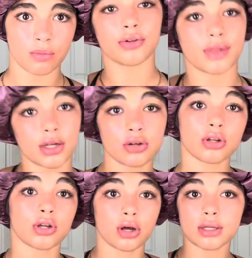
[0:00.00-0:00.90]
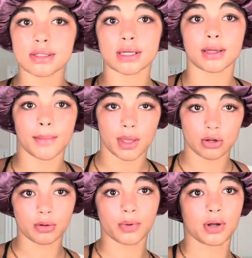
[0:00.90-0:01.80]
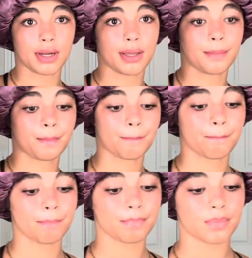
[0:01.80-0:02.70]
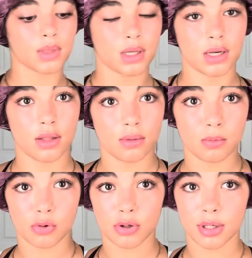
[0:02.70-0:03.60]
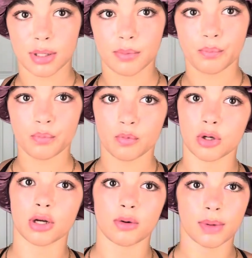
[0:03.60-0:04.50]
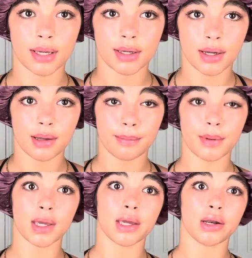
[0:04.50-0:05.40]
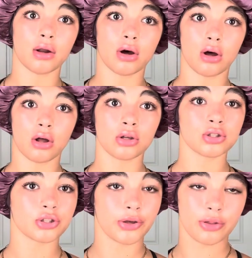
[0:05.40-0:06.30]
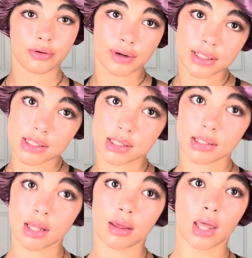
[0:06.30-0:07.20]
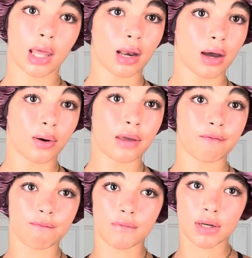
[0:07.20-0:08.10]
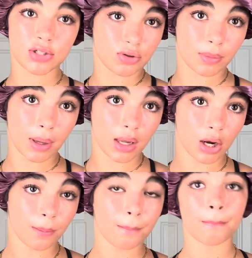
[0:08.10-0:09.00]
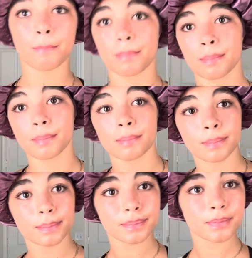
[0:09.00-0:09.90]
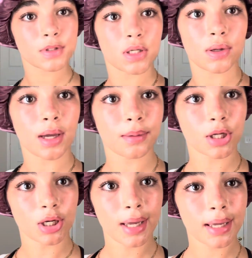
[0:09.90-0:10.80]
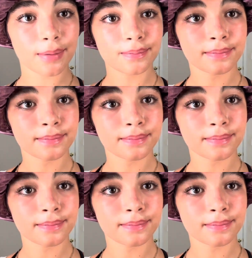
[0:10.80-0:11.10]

Then you're gonna go to sleep in your bonnet, and in the morning we're gonna wake up and I'll show you the rest and how I finish doing my hair. So yeah, good night.